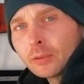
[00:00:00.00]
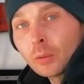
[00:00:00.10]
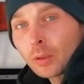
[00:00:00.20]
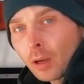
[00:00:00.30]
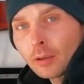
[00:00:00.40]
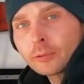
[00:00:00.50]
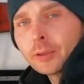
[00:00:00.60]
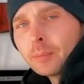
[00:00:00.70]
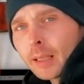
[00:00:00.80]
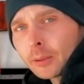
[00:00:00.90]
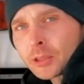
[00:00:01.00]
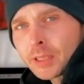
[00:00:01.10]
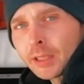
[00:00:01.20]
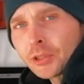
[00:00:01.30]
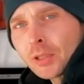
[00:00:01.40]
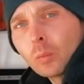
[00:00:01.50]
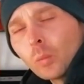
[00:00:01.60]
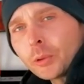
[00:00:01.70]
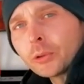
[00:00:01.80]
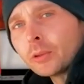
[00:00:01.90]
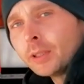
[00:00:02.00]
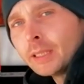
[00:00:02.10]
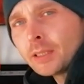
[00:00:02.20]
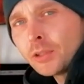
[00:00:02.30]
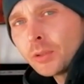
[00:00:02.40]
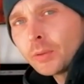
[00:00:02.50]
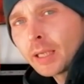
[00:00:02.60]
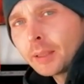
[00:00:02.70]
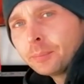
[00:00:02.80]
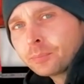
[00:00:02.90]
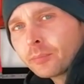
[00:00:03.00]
your own off-grid power station and what you're going to need to do that.